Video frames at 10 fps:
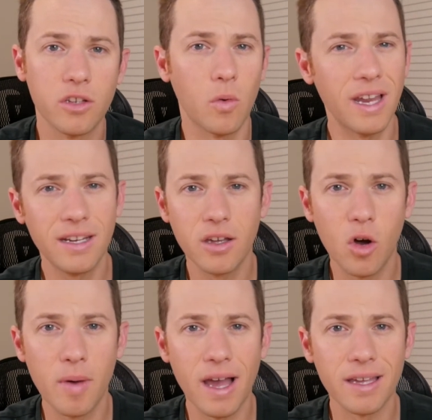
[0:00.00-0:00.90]
do I need to
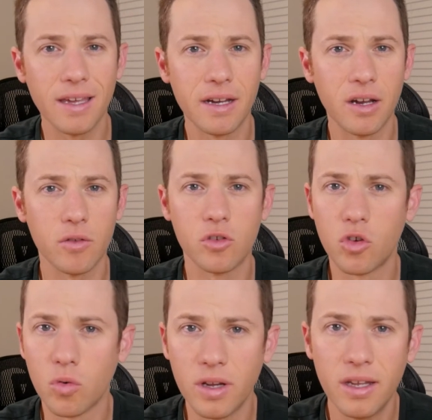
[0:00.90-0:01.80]
go back and get another
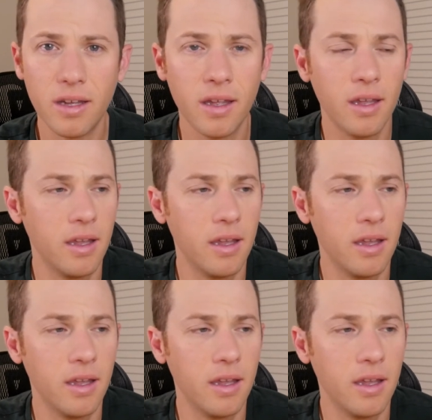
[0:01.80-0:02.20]
degree?